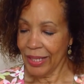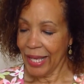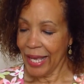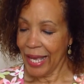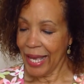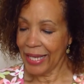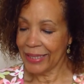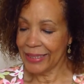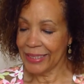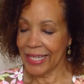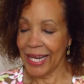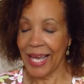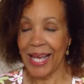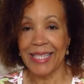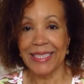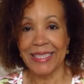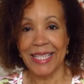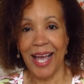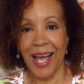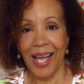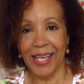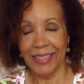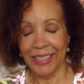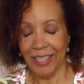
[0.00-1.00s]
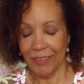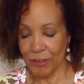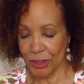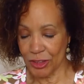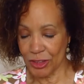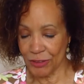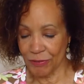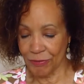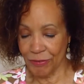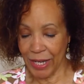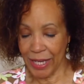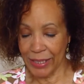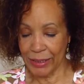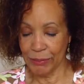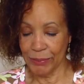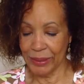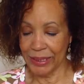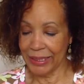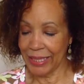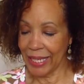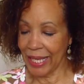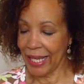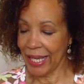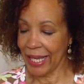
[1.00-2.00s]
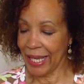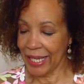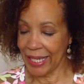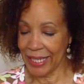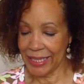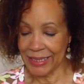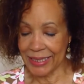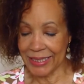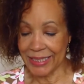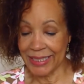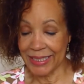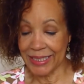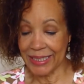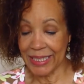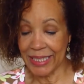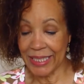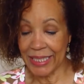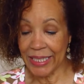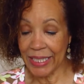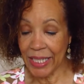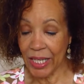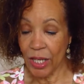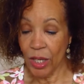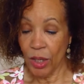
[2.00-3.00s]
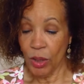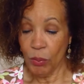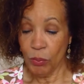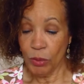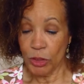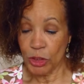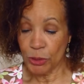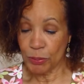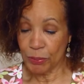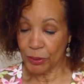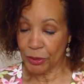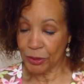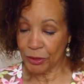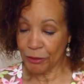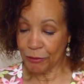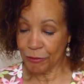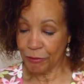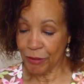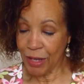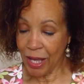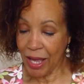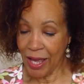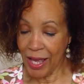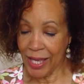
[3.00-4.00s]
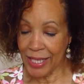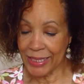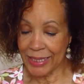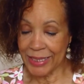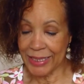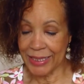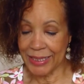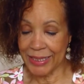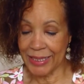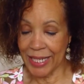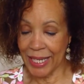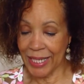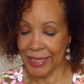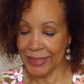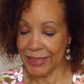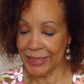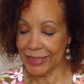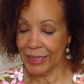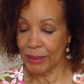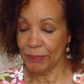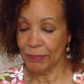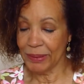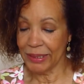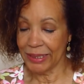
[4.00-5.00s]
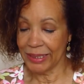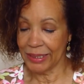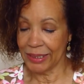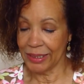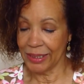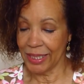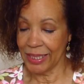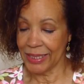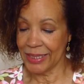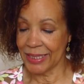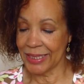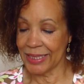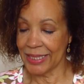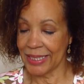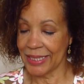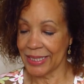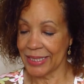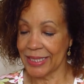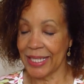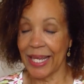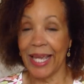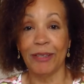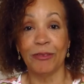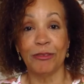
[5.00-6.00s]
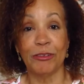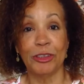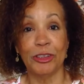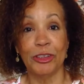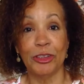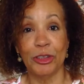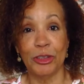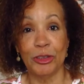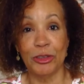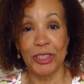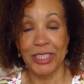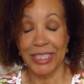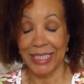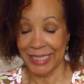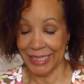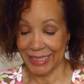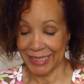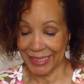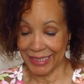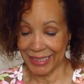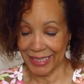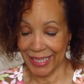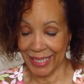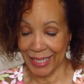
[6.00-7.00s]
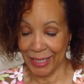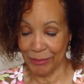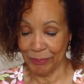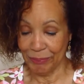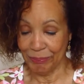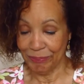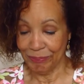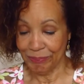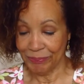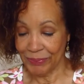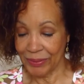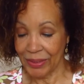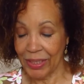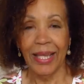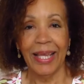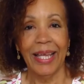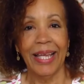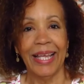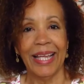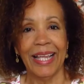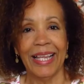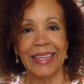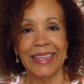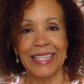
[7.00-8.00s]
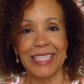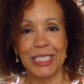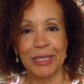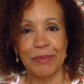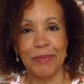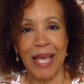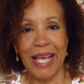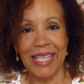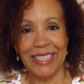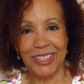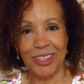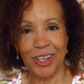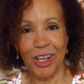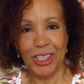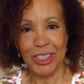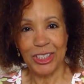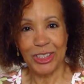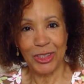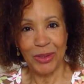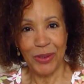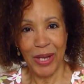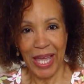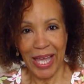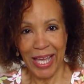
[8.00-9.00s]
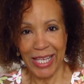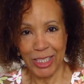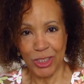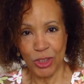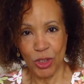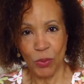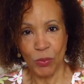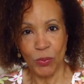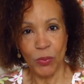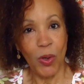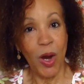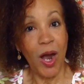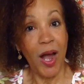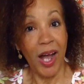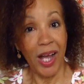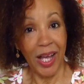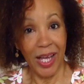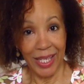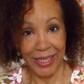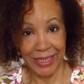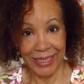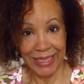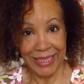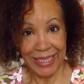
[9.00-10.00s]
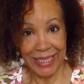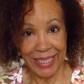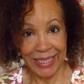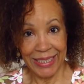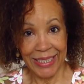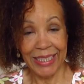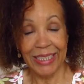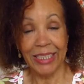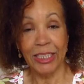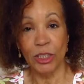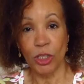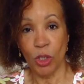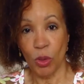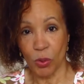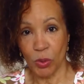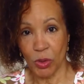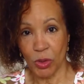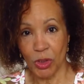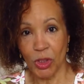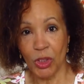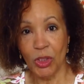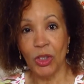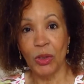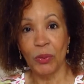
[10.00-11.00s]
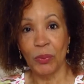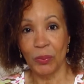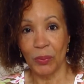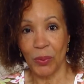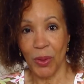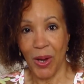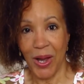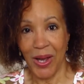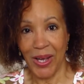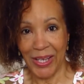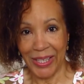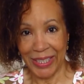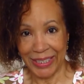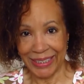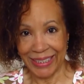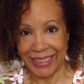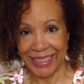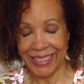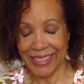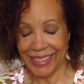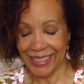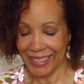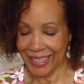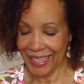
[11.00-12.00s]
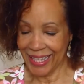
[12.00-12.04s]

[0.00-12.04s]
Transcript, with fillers: And it has high levels of vitamin A and C, which purifies and deeply cleanses and renews the skin. This mask also has raw honey in it, local raw honey,